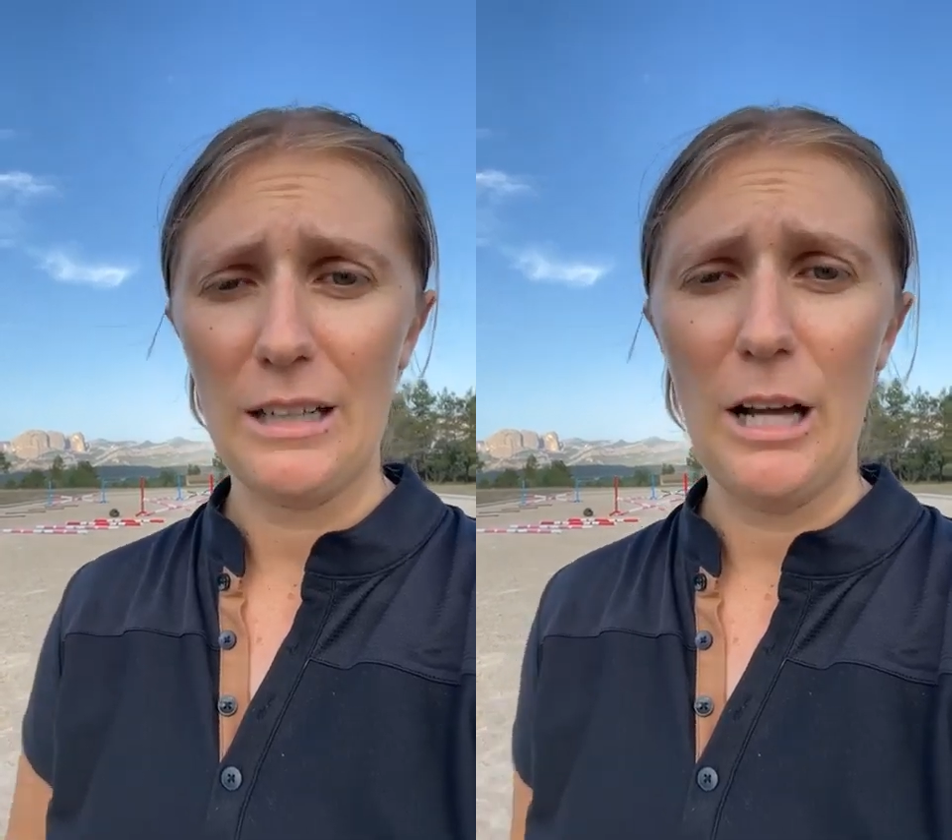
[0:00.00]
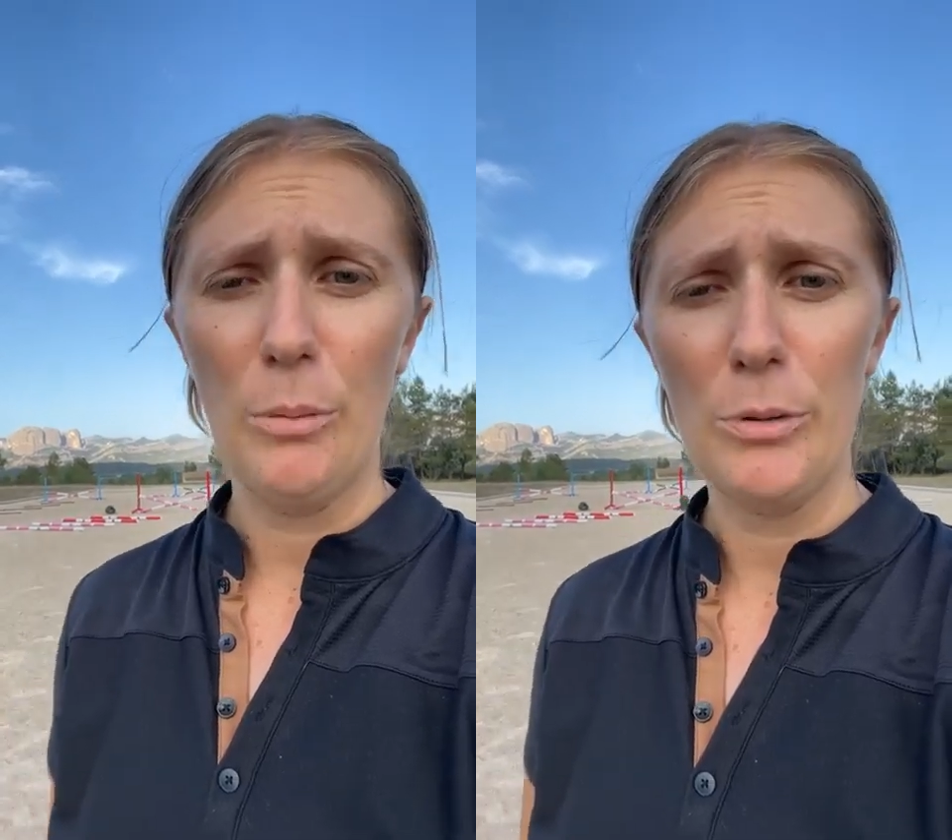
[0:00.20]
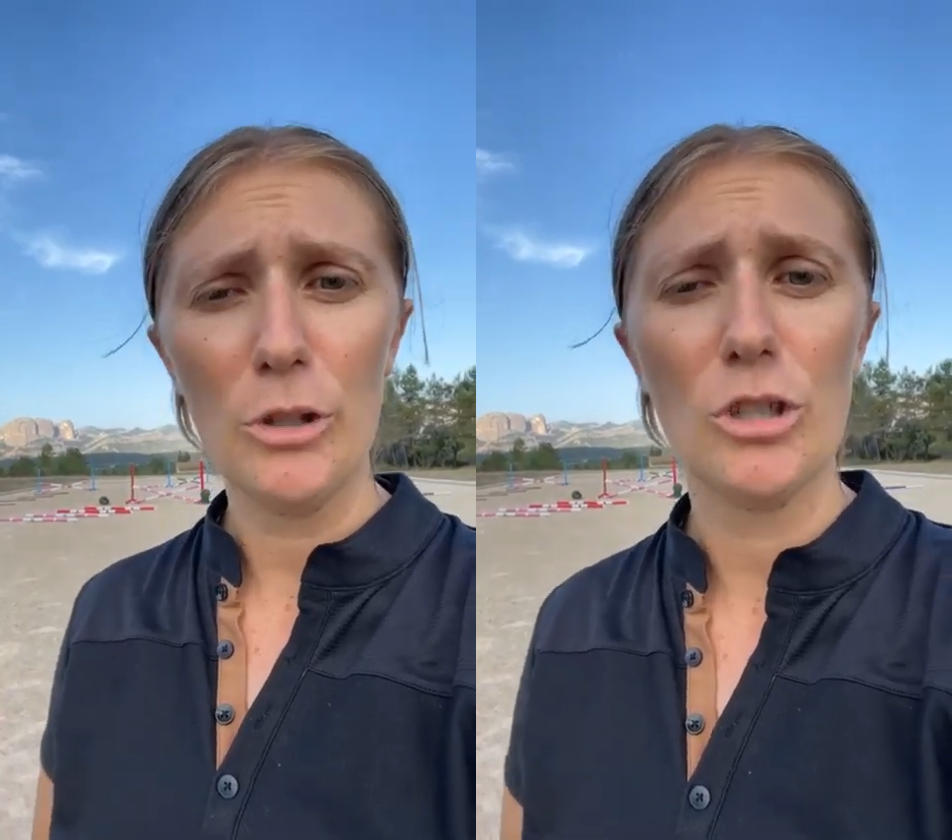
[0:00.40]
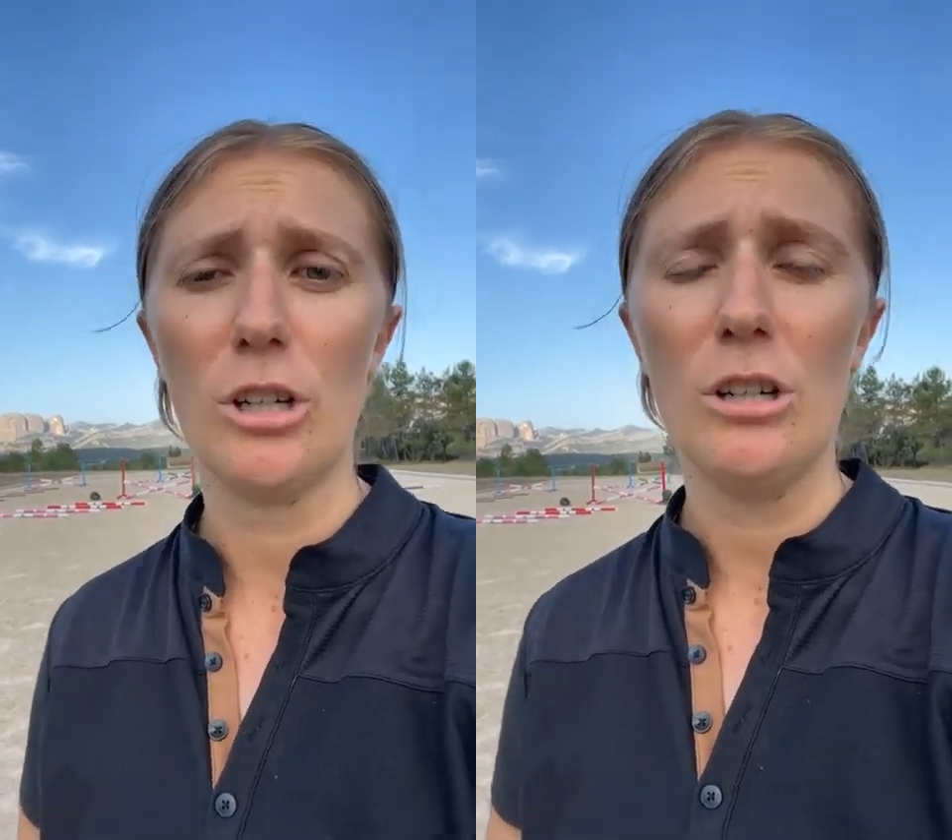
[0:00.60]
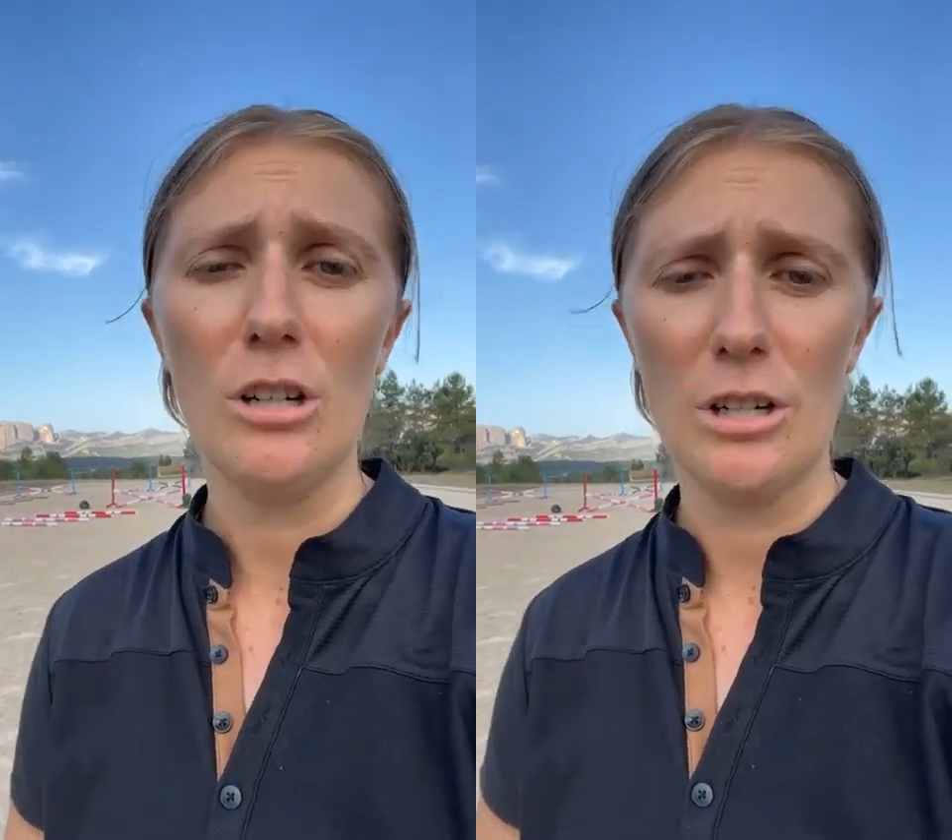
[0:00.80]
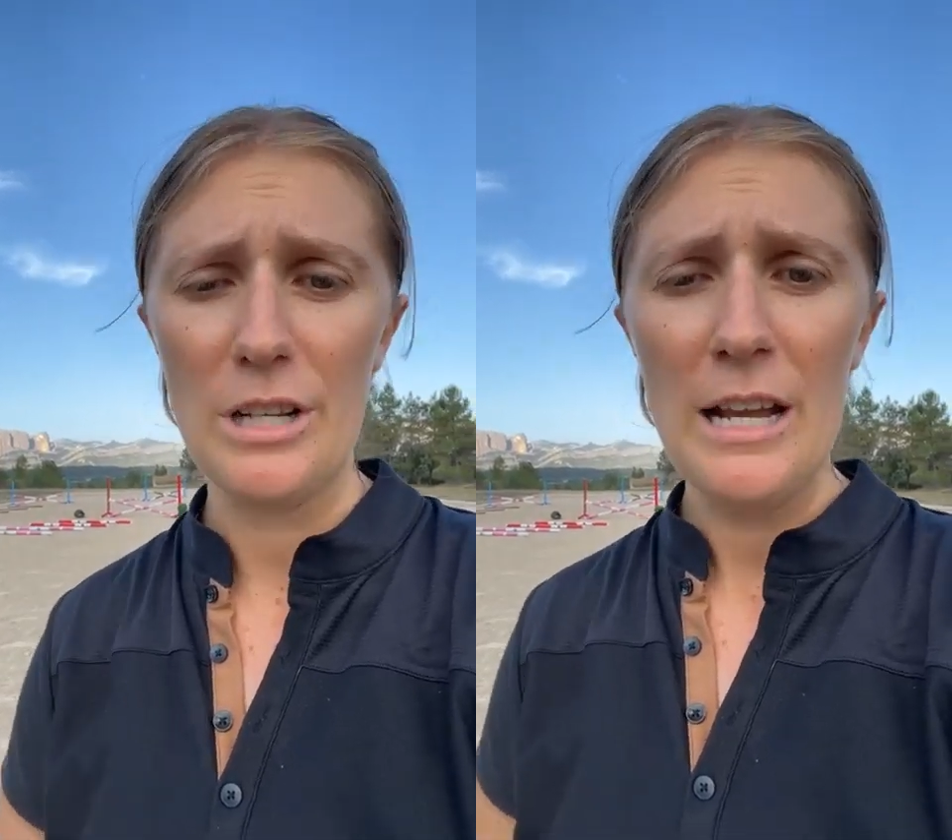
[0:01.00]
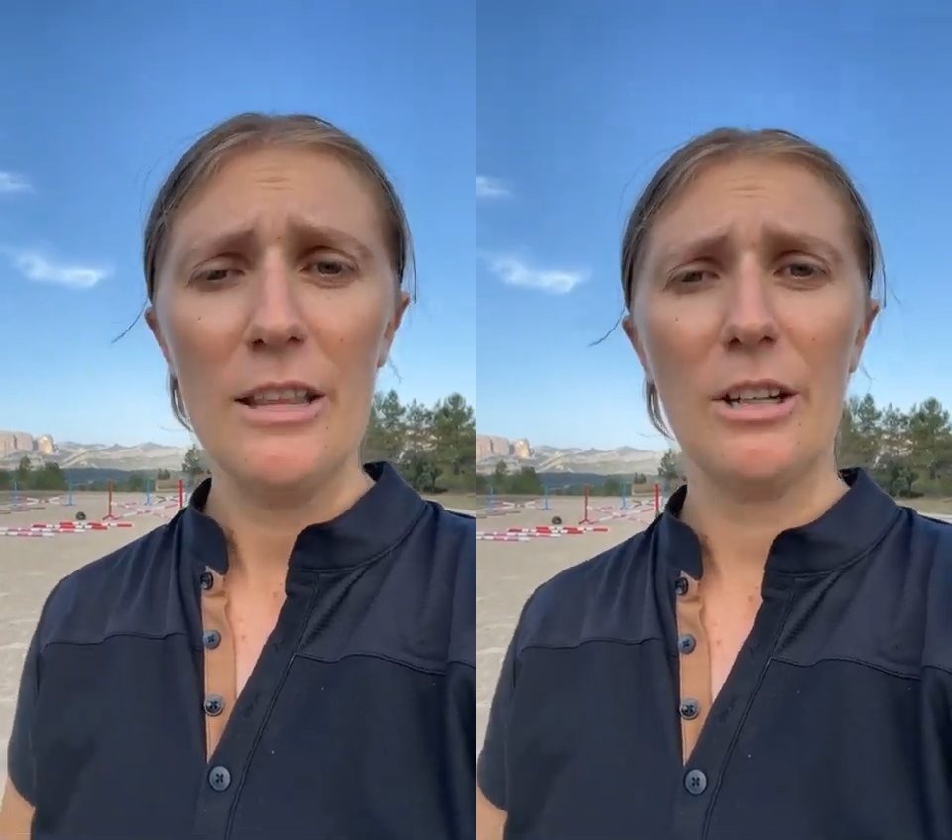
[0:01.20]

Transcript: They're going to help your turns.